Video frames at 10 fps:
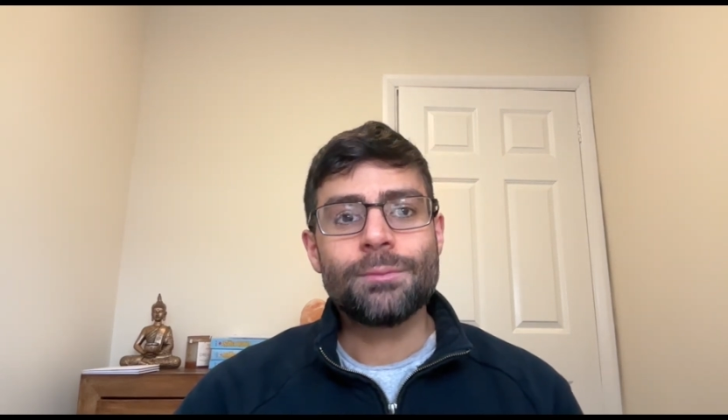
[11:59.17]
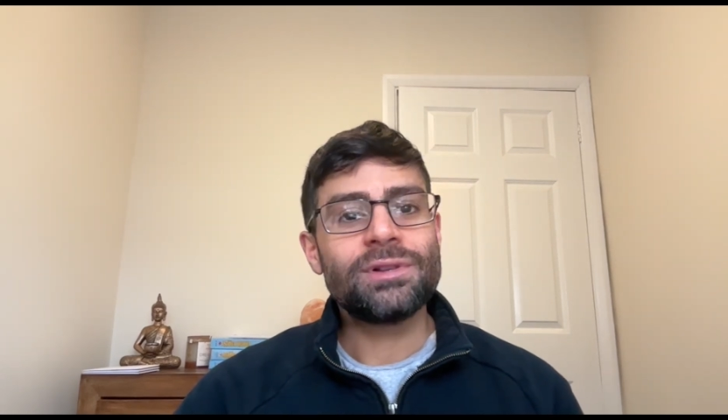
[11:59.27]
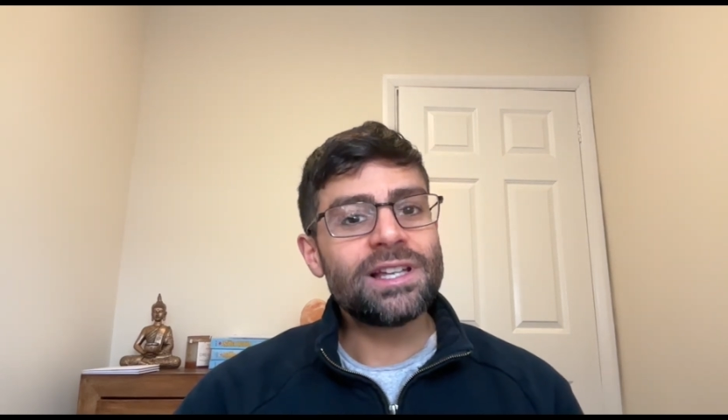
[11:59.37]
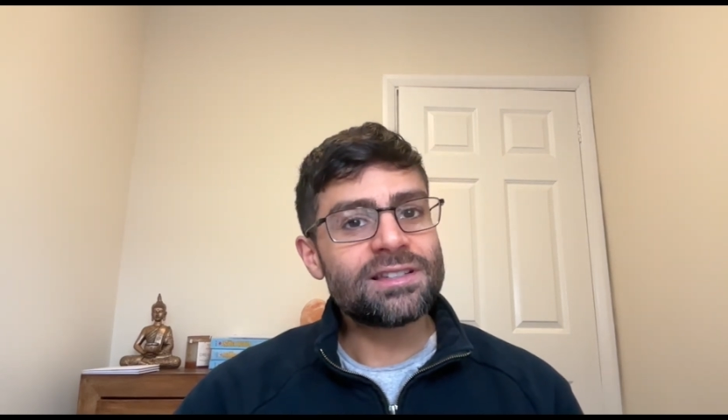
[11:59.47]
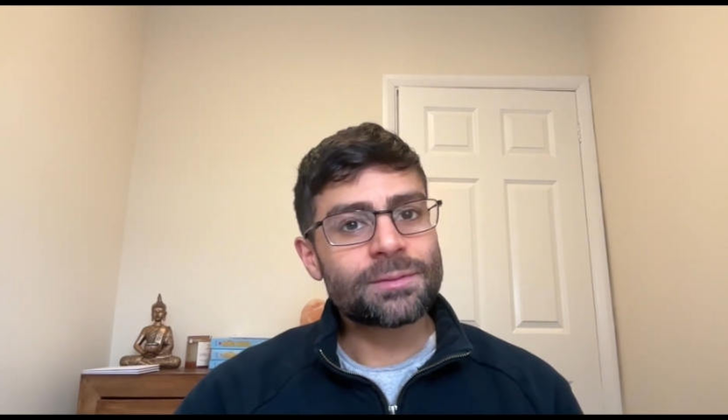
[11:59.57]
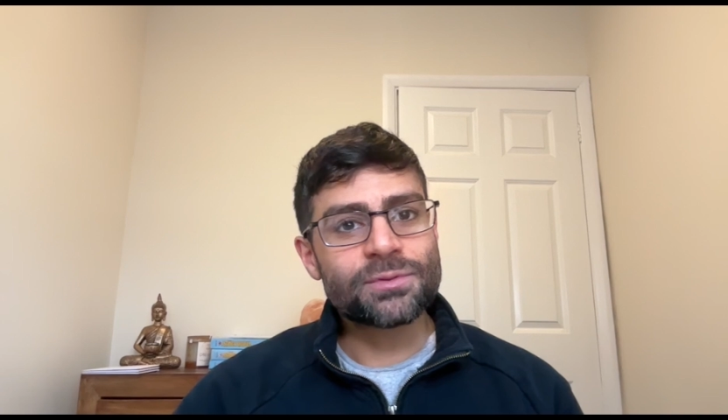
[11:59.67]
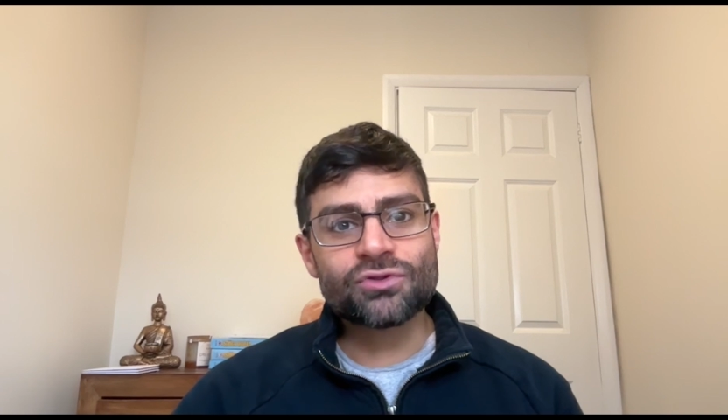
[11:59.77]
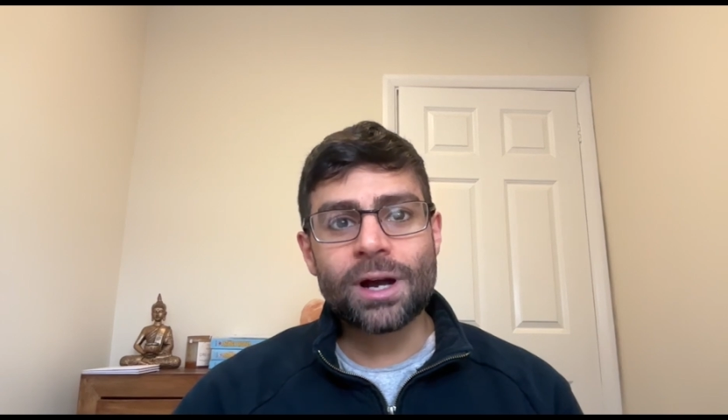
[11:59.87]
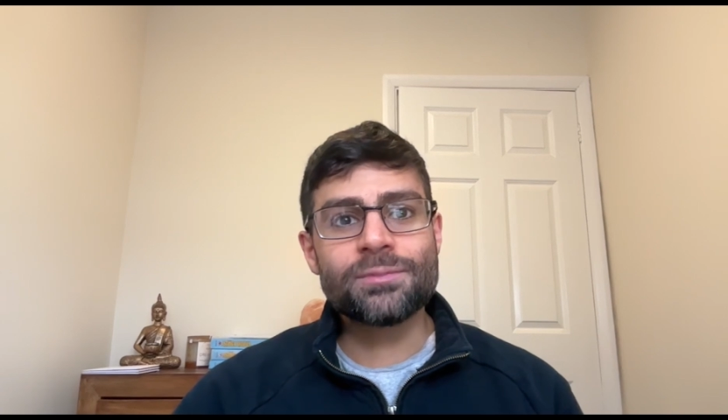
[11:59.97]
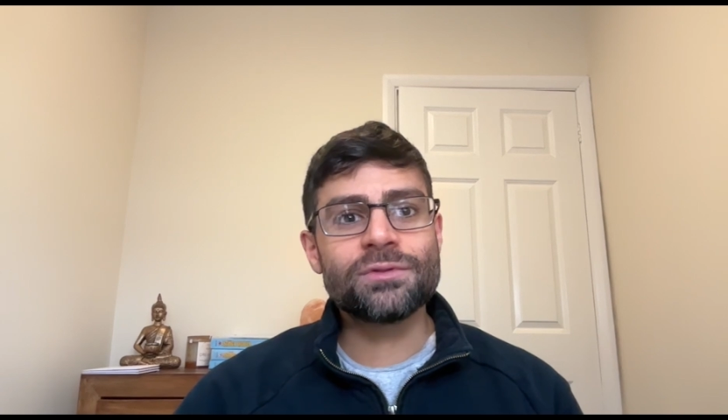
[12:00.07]
Please
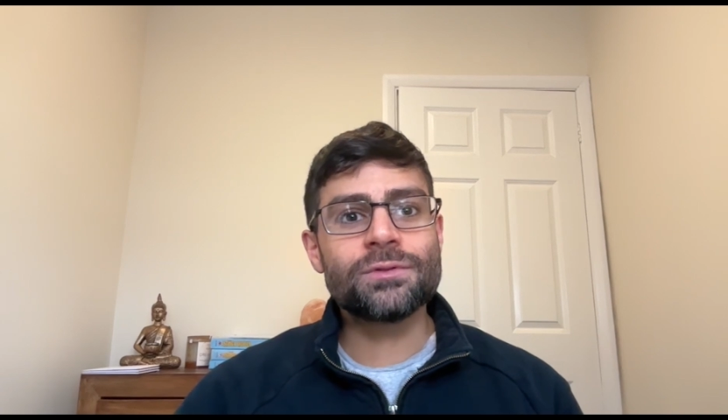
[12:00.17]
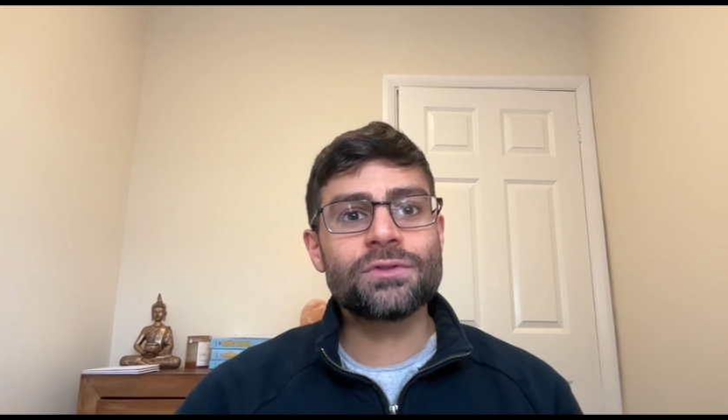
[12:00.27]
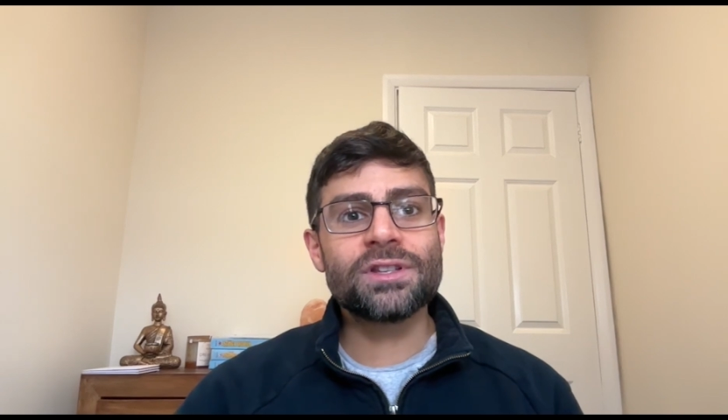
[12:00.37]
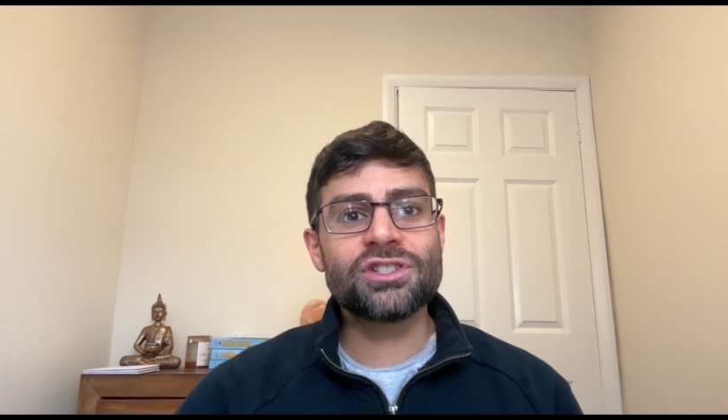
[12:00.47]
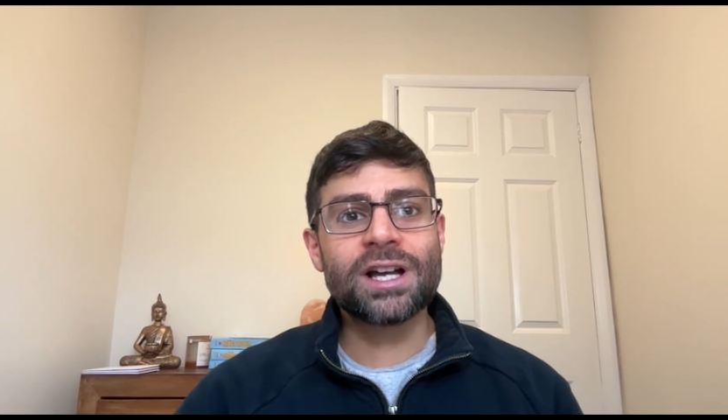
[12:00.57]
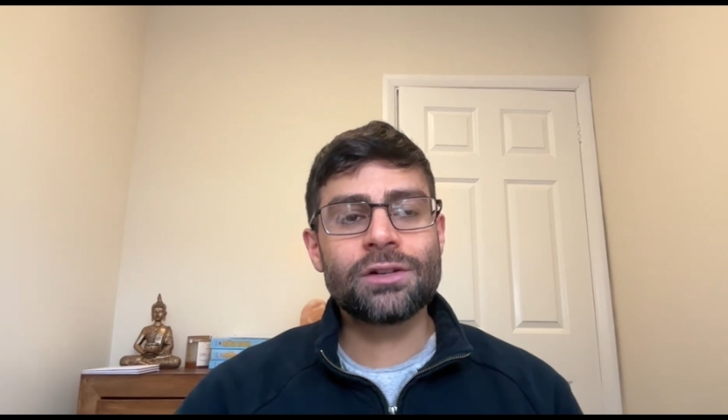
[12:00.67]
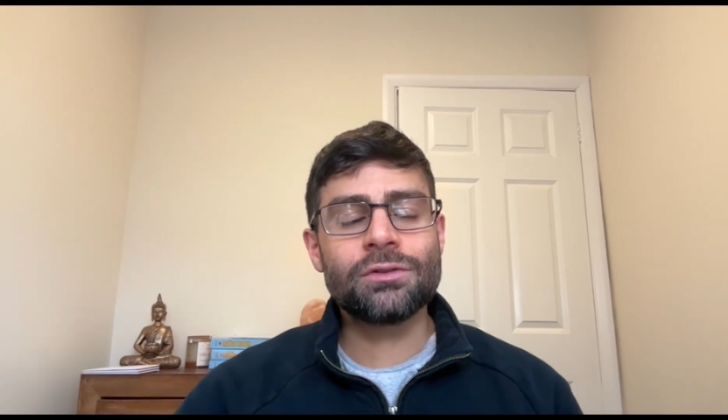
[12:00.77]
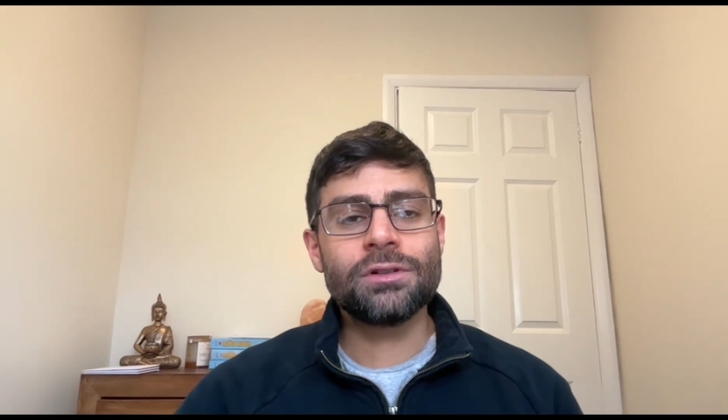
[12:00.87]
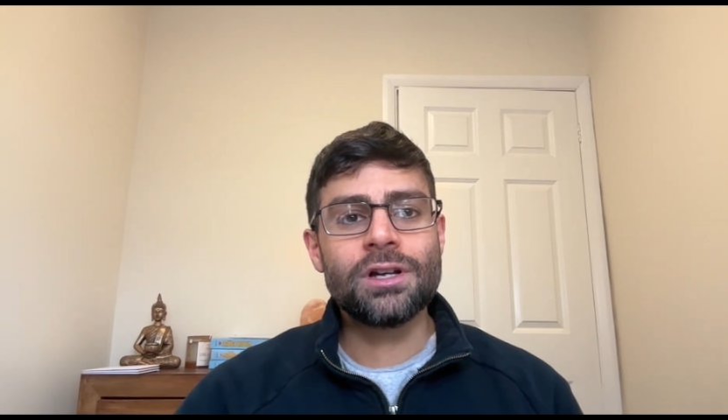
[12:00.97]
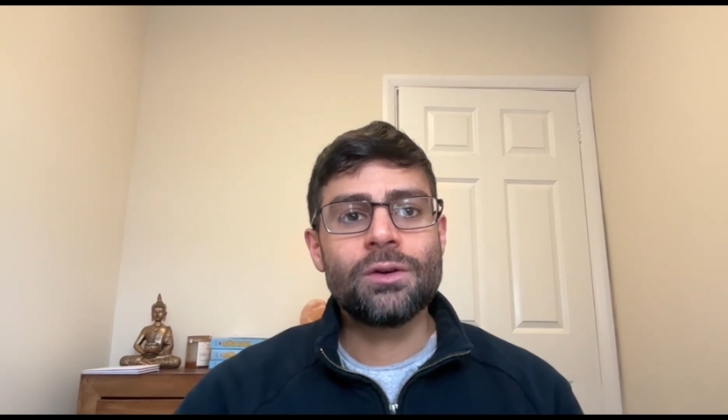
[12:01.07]
subscribe to this
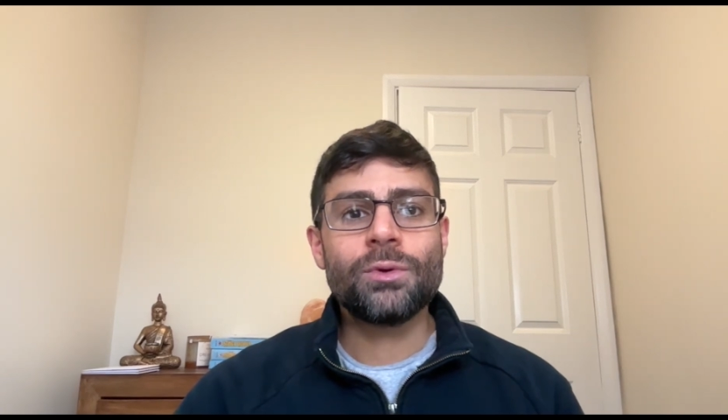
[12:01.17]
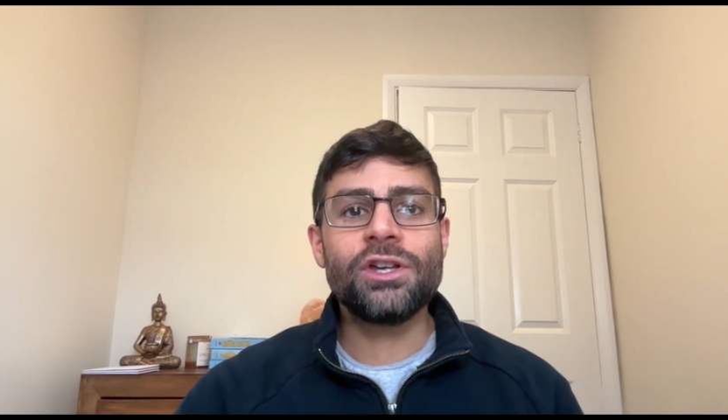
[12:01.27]
channel,